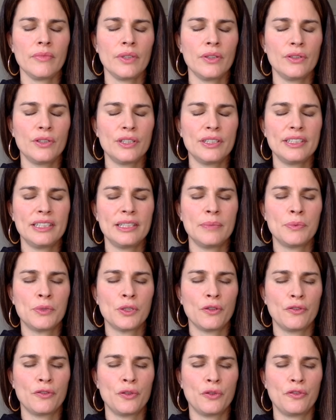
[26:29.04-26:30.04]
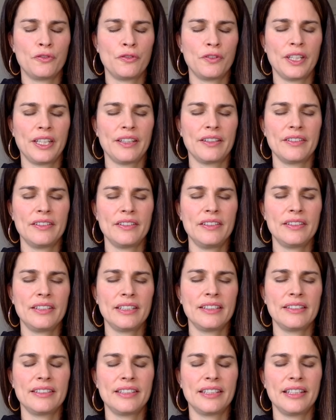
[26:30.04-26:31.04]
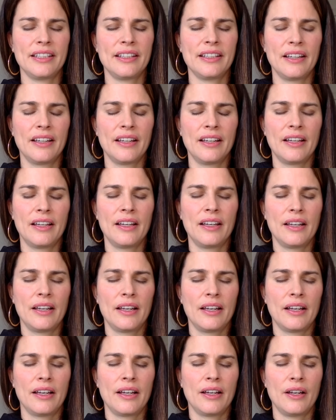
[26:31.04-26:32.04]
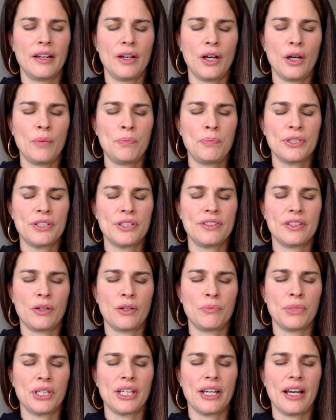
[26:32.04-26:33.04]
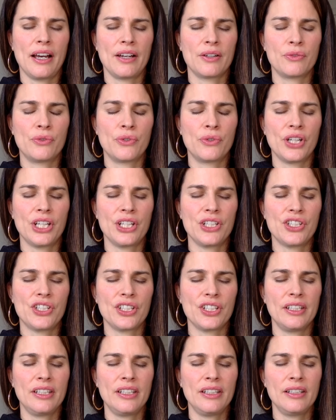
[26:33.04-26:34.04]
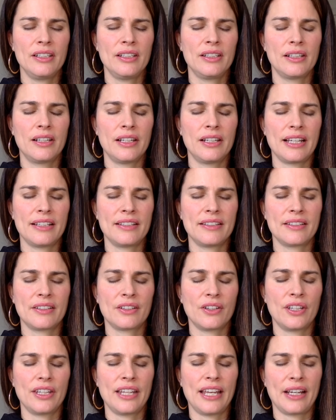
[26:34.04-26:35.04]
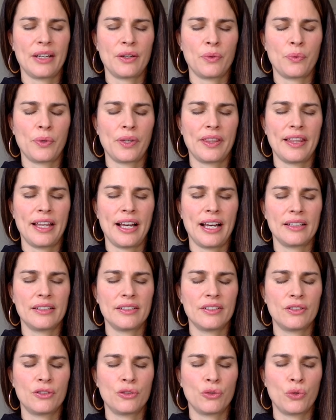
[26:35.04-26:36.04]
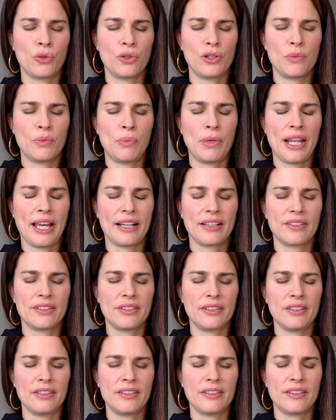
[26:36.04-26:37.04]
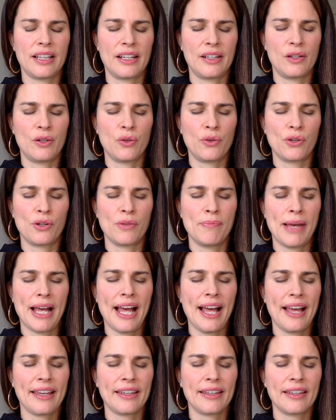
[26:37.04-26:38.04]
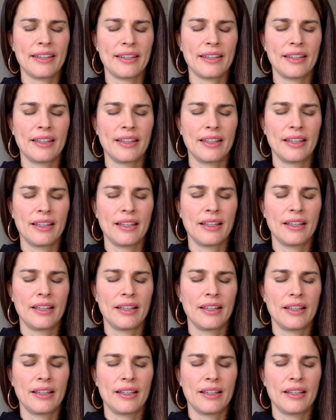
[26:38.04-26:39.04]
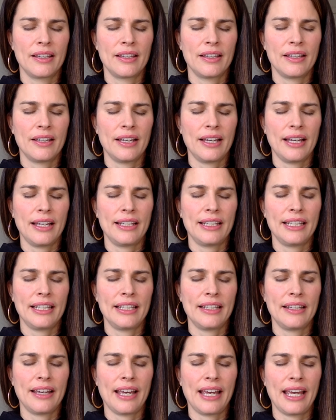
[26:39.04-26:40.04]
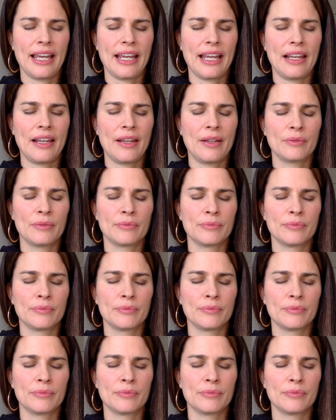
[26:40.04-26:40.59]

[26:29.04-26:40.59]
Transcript: The tips of your fingers in the upper tummy region. Let's connect with that solar plexus and lower back. And inhale.